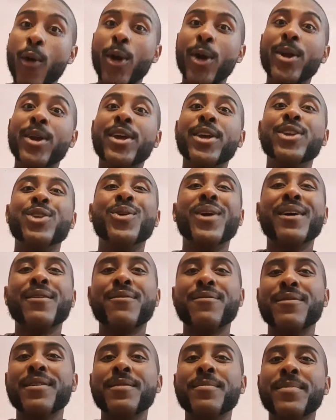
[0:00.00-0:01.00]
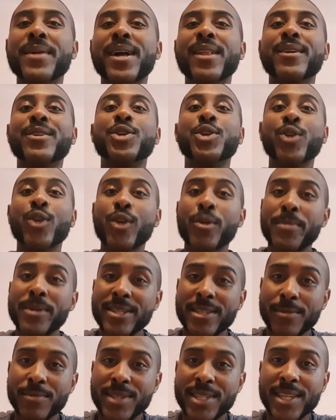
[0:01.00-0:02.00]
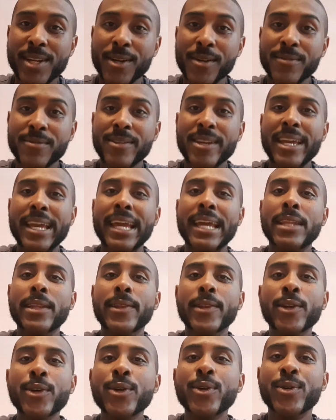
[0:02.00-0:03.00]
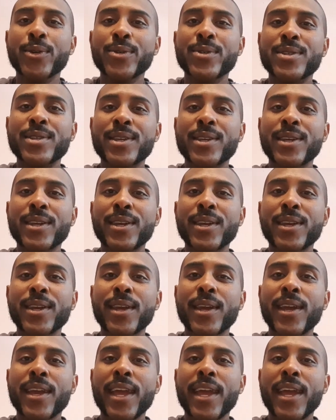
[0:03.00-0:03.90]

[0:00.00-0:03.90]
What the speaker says: or you have Finn Balor show up as himself and lose,